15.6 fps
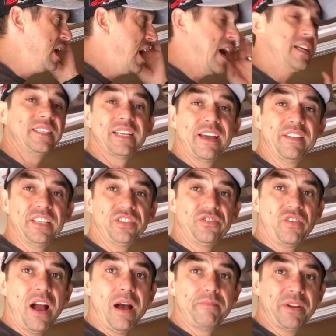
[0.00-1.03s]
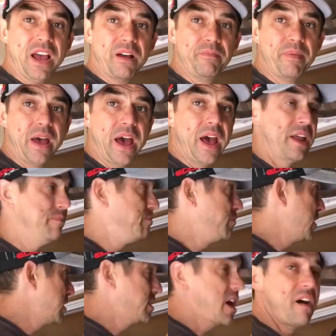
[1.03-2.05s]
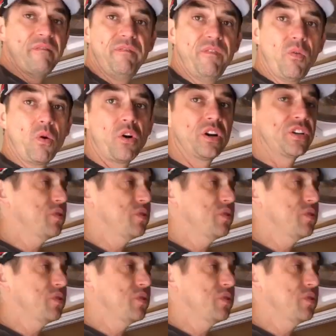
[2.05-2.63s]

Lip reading: I designed this drop-down bed. It's got 4